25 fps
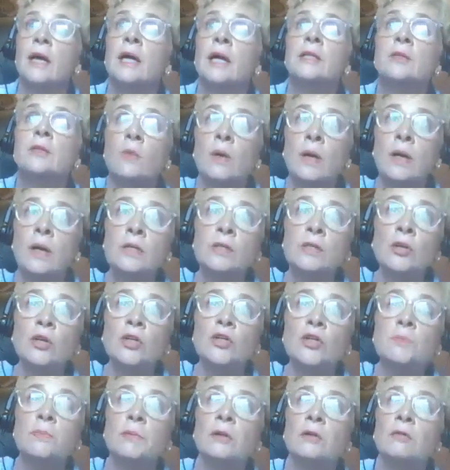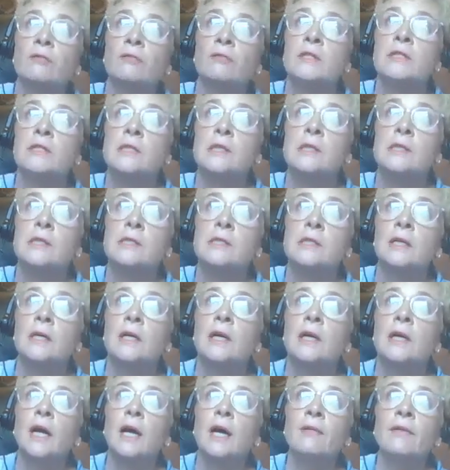as well as hospital visits,
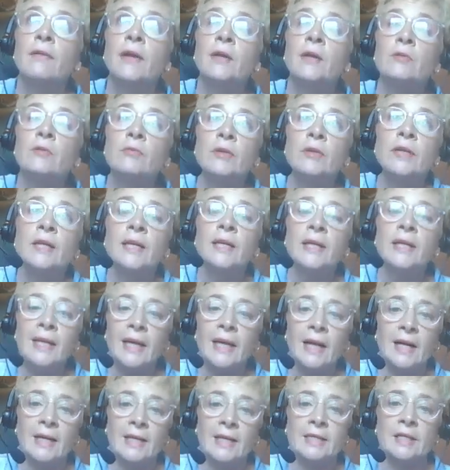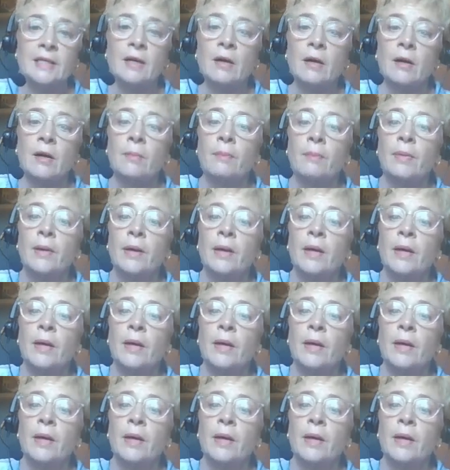and they really add up.